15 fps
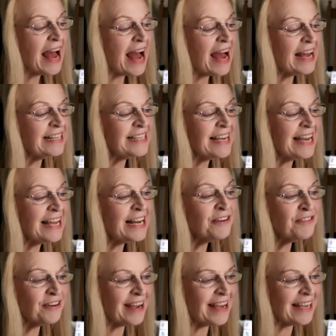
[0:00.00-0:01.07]
And
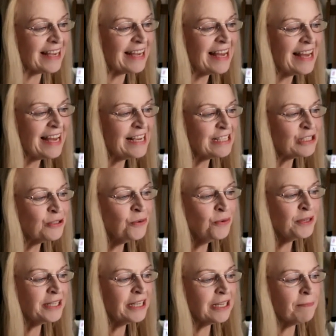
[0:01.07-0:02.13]
Hillary is
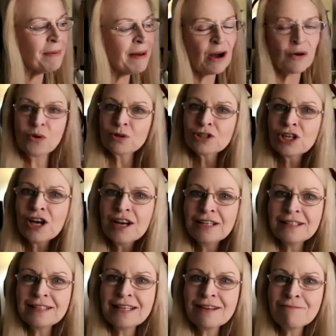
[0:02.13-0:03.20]
talking about
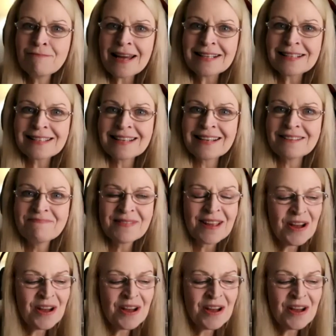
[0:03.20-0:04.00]
alternative medicine,